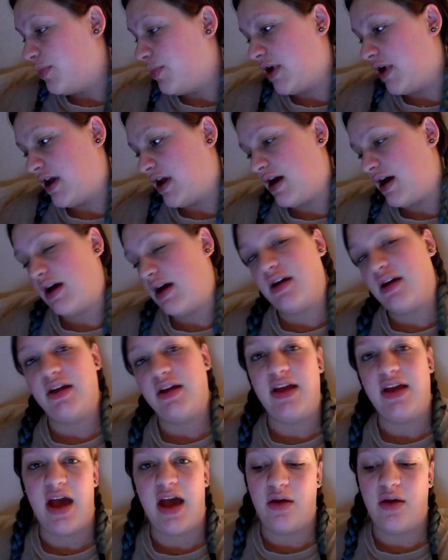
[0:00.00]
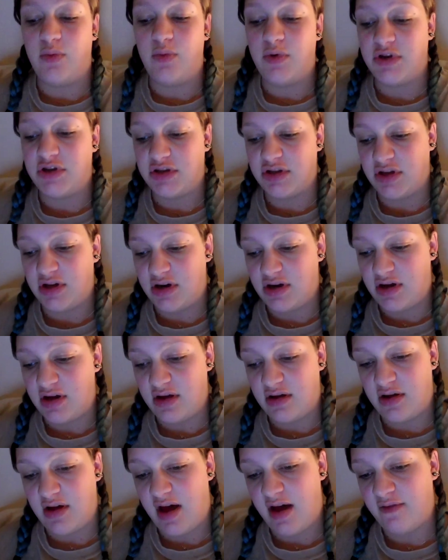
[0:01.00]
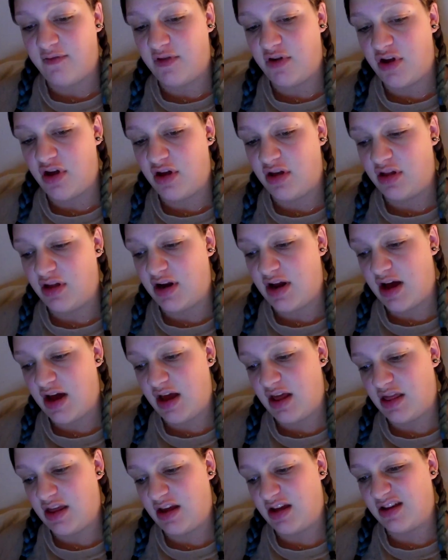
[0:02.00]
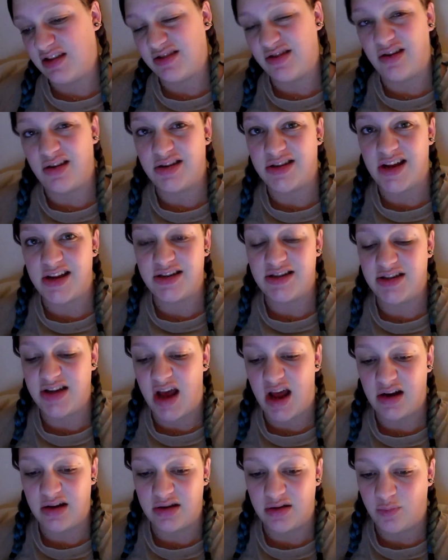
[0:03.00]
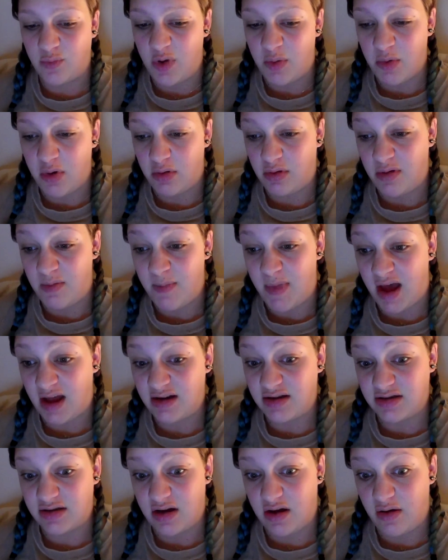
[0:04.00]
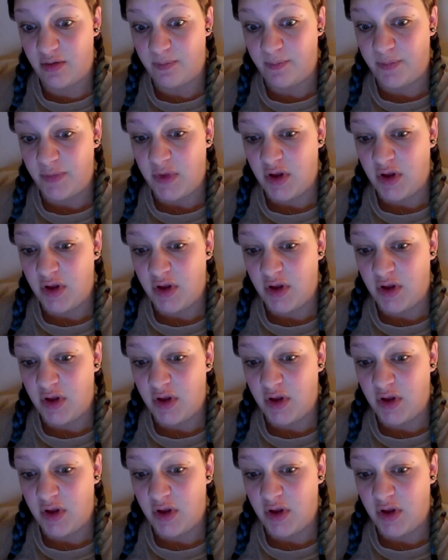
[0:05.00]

But uh, yeah, we're just gonna have an early night, I think. It's only 10 to 10 and we're both in bed, so...